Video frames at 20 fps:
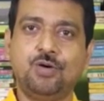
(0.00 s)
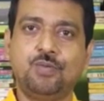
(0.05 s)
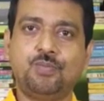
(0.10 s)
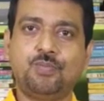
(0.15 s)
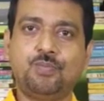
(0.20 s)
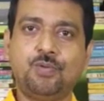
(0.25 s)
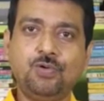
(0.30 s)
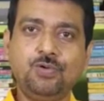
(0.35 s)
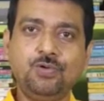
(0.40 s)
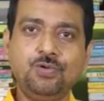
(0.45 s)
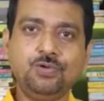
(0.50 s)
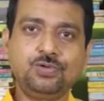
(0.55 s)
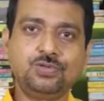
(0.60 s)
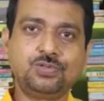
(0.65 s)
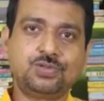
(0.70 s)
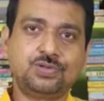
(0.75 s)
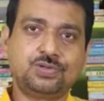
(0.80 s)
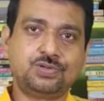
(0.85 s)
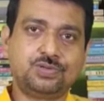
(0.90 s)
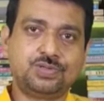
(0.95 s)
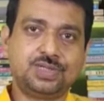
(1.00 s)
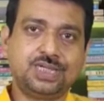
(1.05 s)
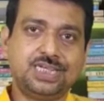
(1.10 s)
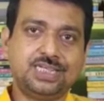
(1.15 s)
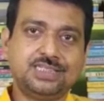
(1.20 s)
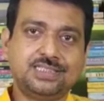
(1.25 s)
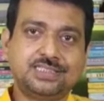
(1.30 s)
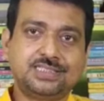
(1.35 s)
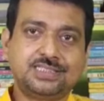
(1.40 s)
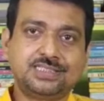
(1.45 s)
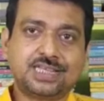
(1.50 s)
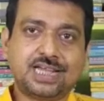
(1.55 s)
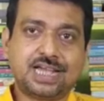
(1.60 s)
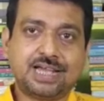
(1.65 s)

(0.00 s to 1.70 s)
Poor though his